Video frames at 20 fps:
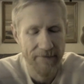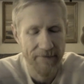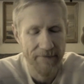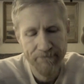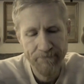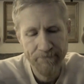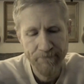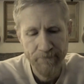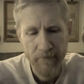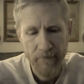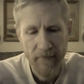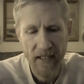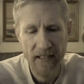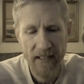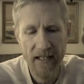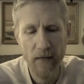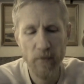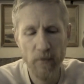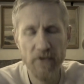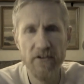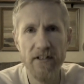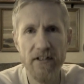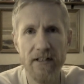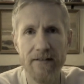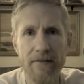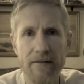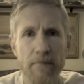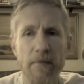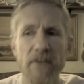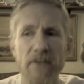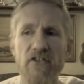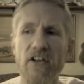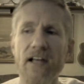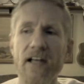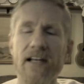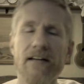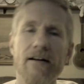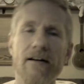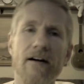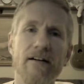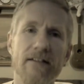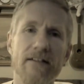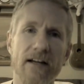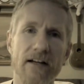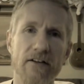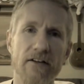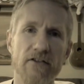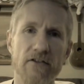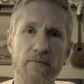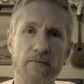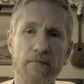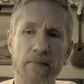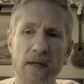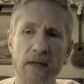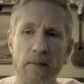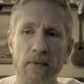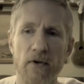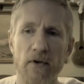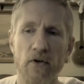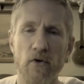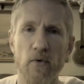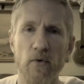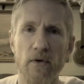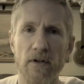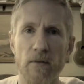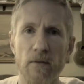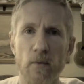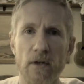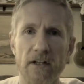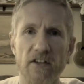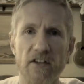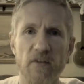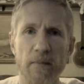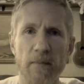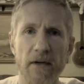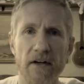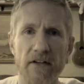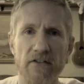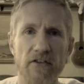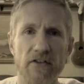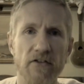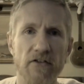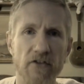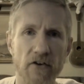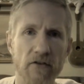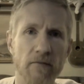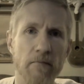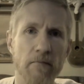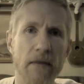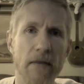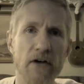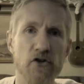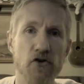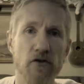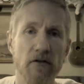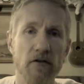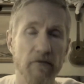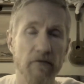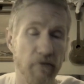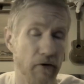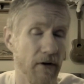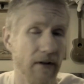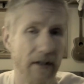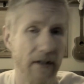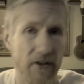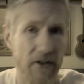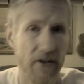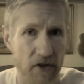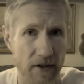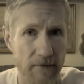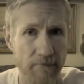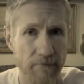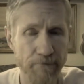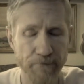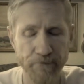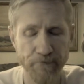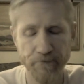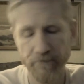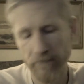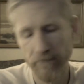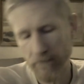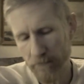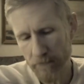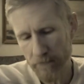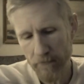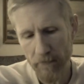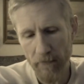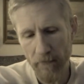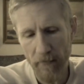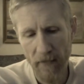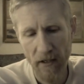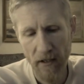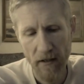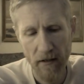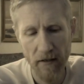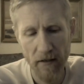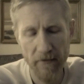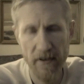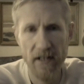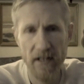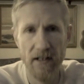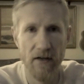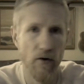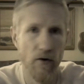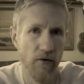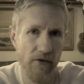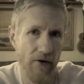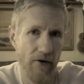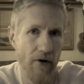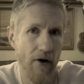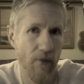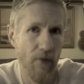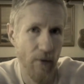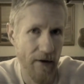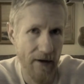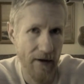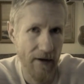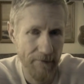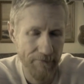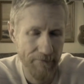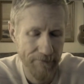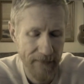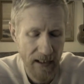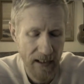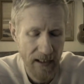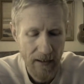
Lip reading: and that was it. Much like in our day, there's people who will experience a certain measure of religion, everything that goes along with it,